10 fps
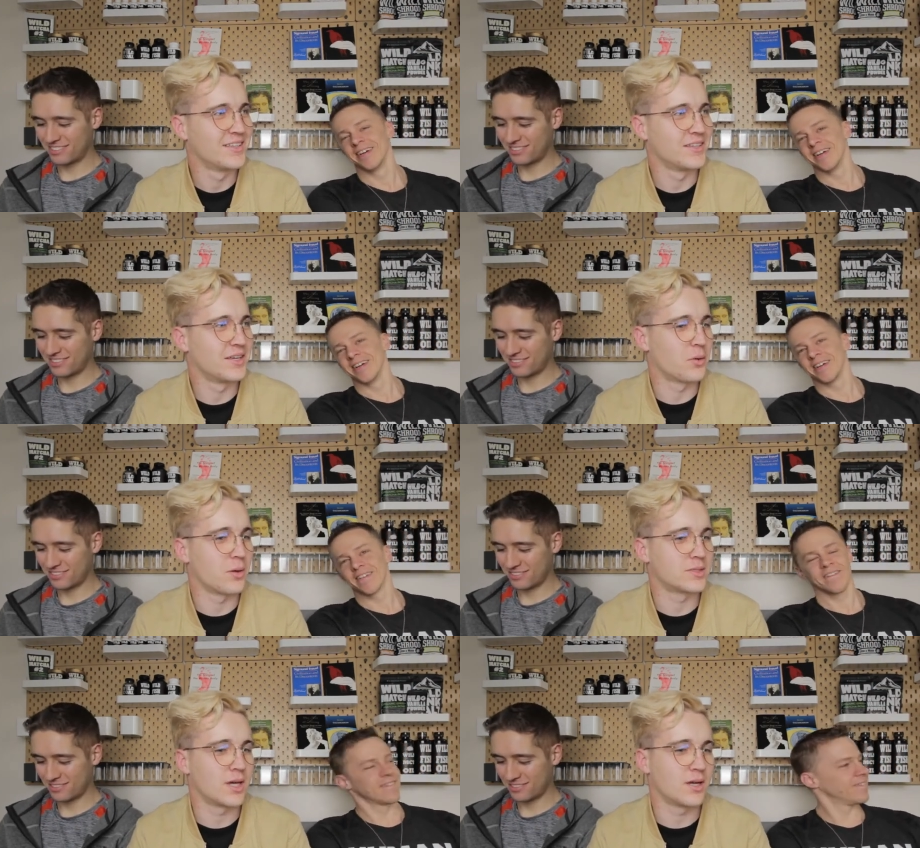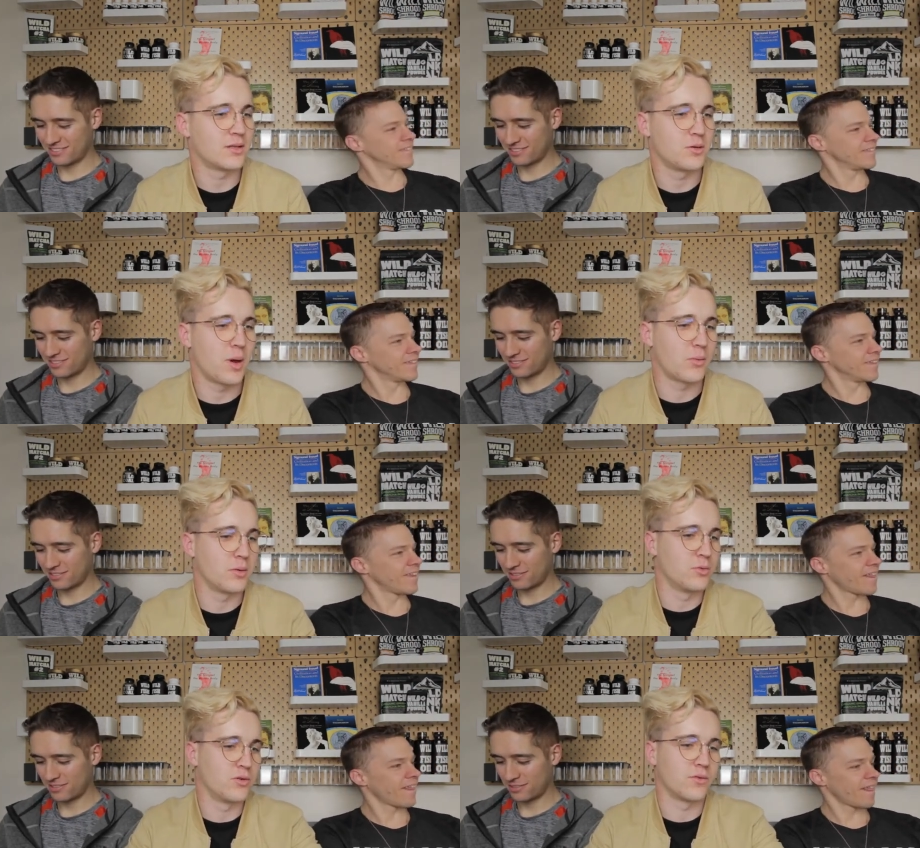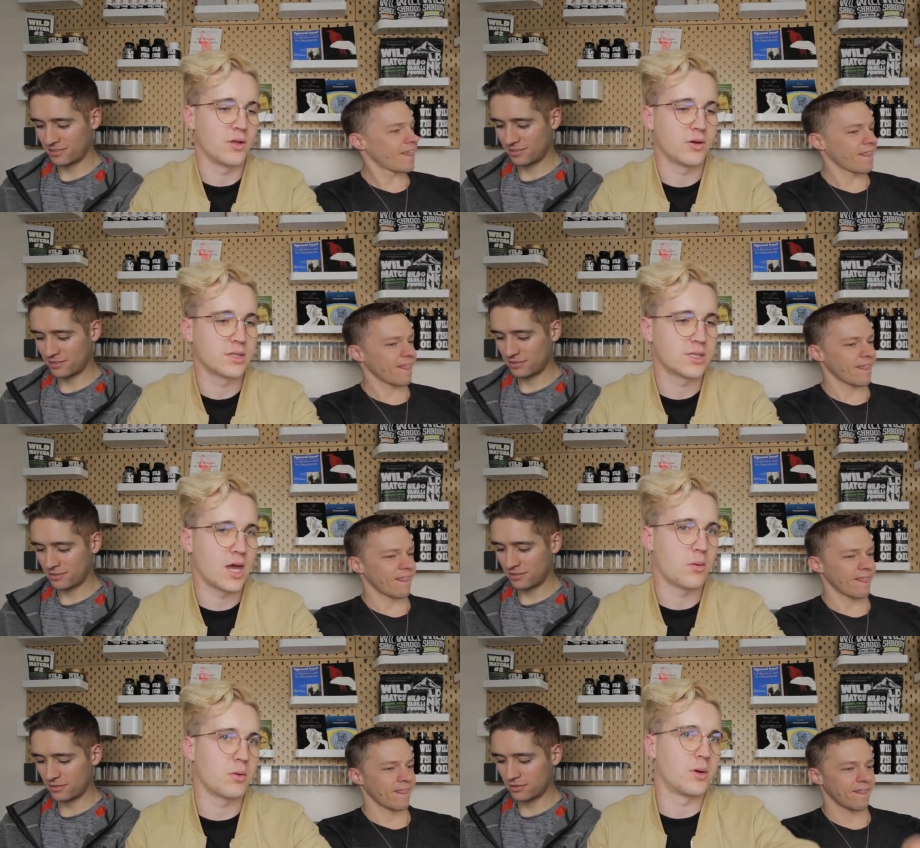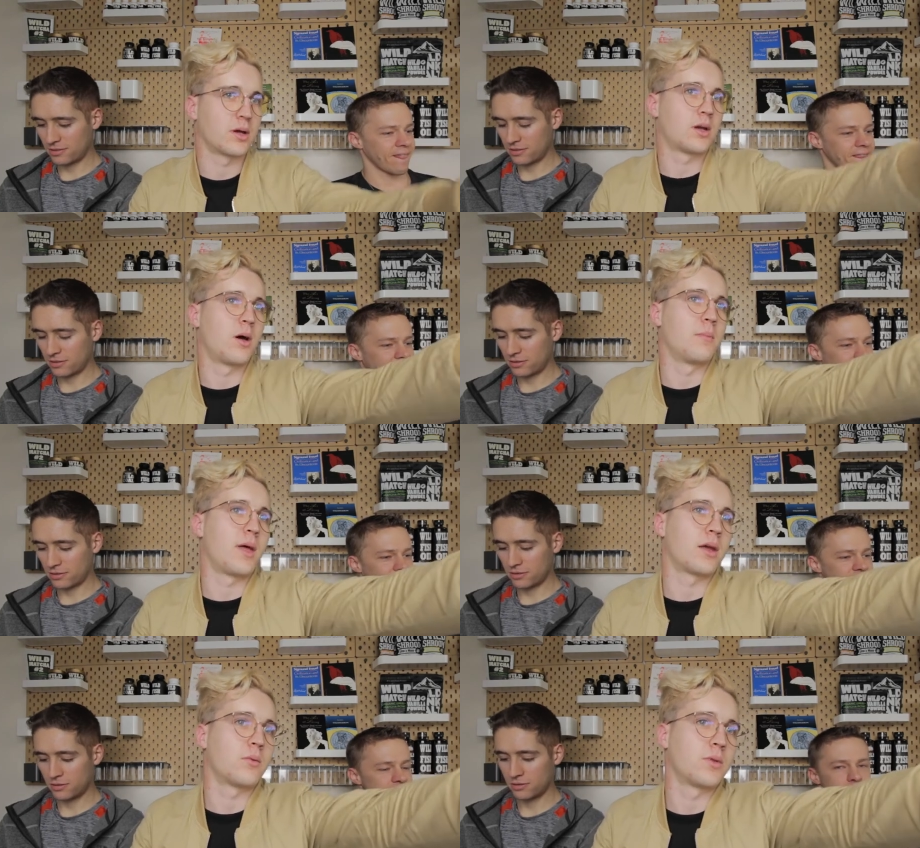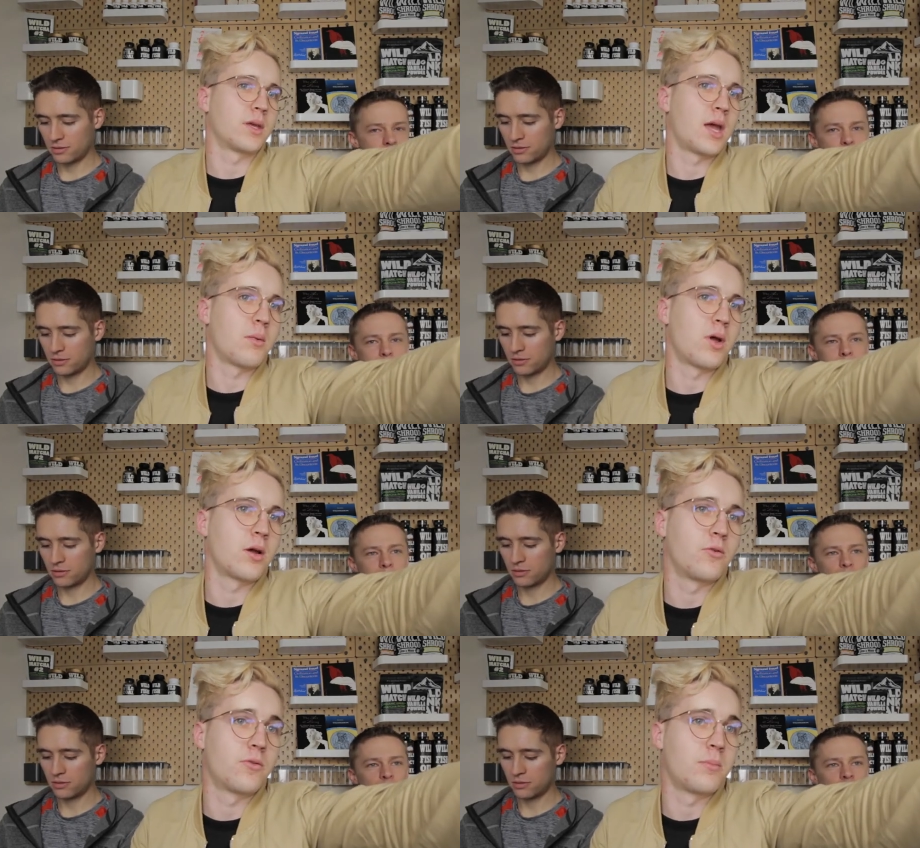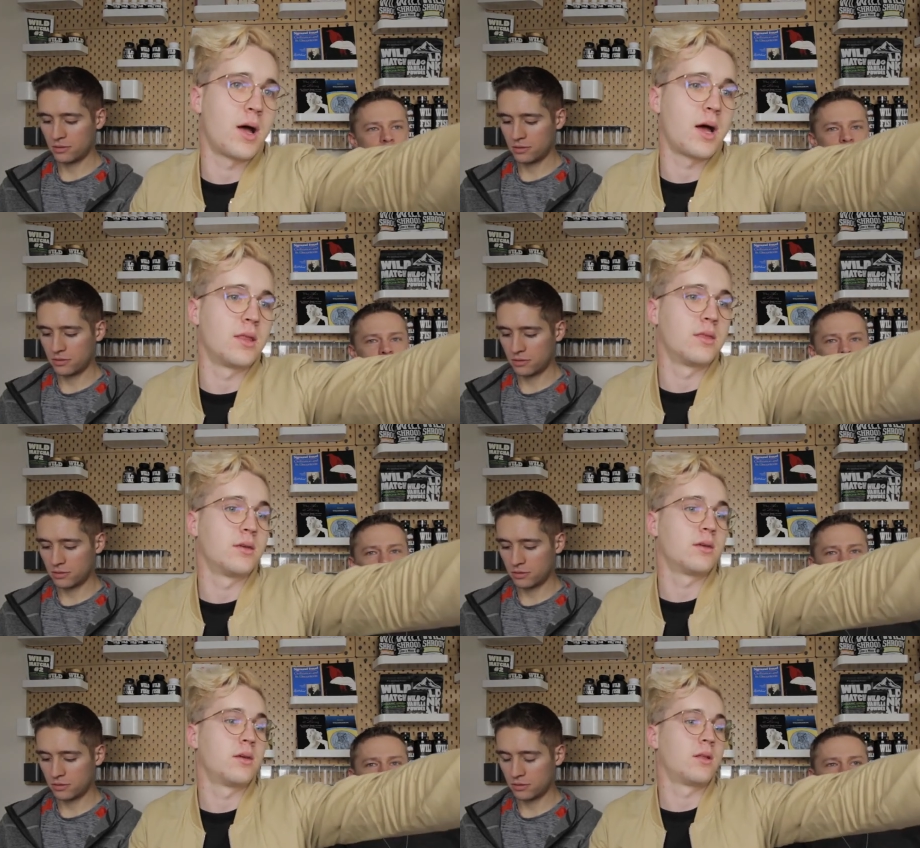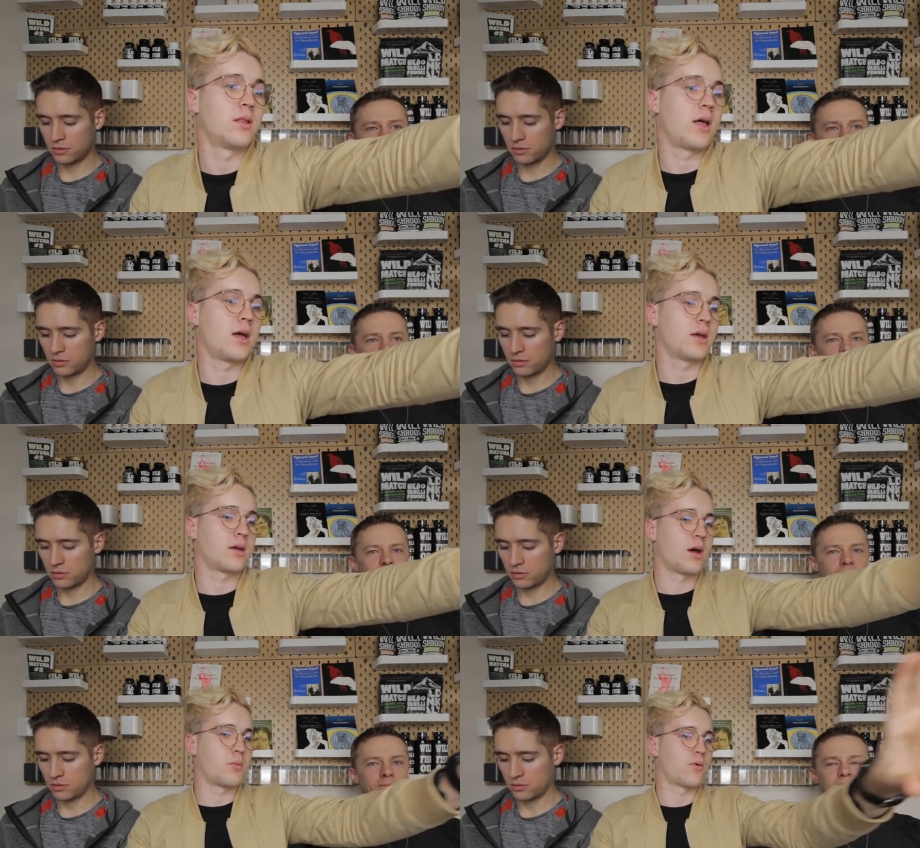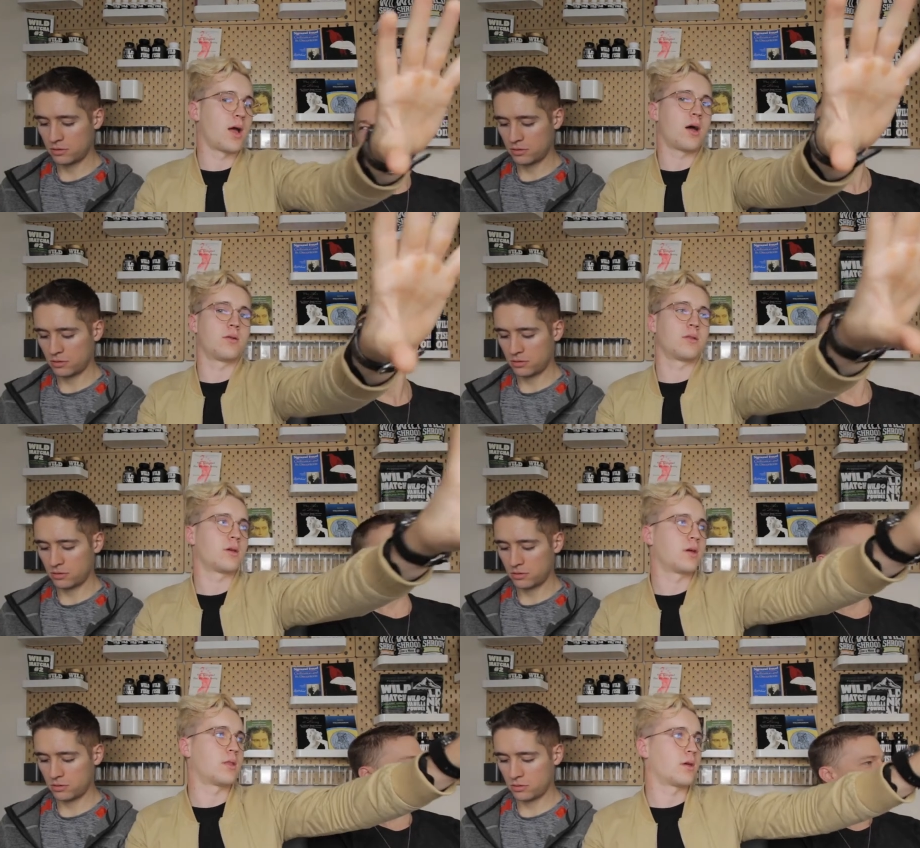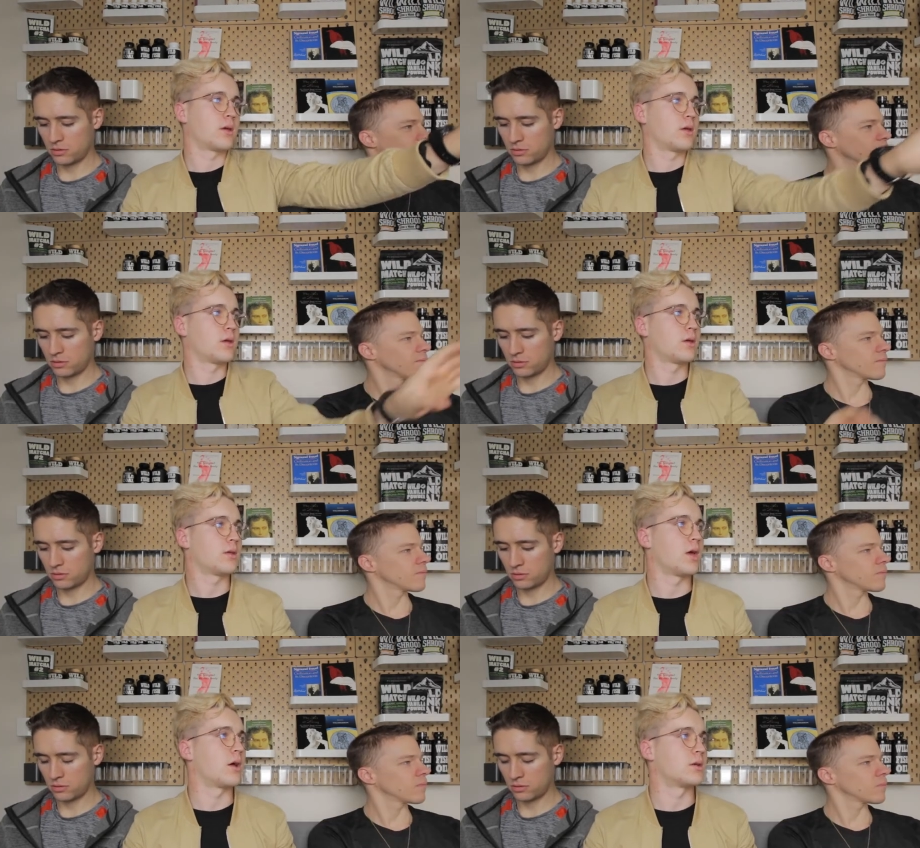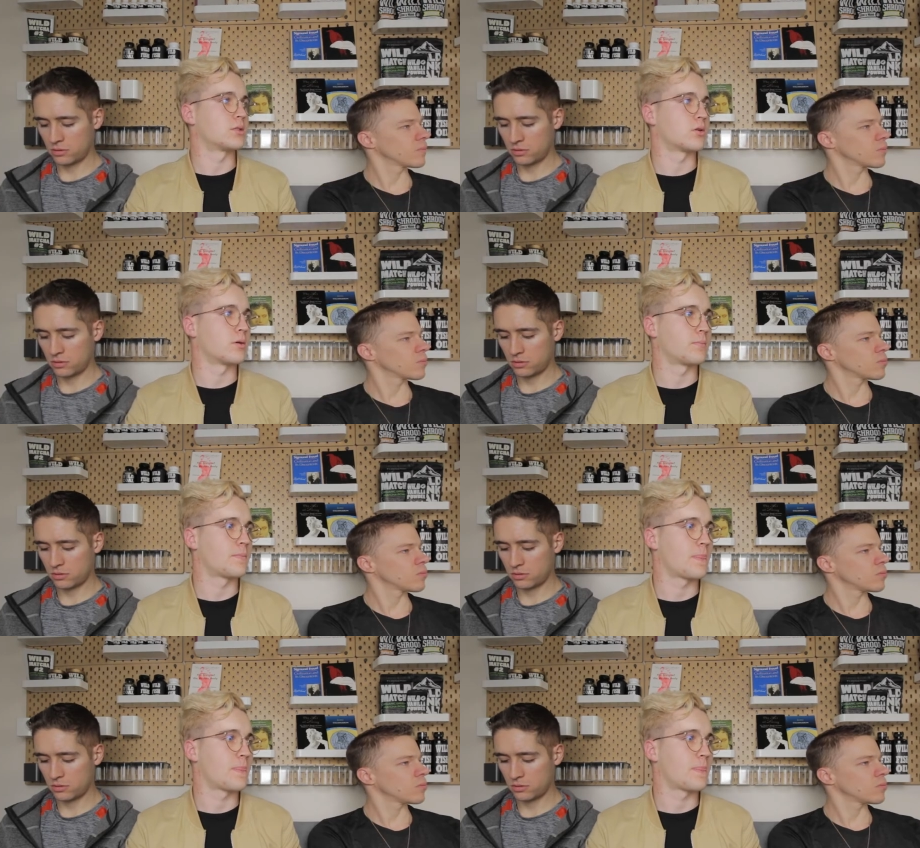Speaker 1: You get what I'm saying? You might want to move Logan's camera, but come like with the camera angle from behind the light and come around Instagram? and yeah, on Instagram.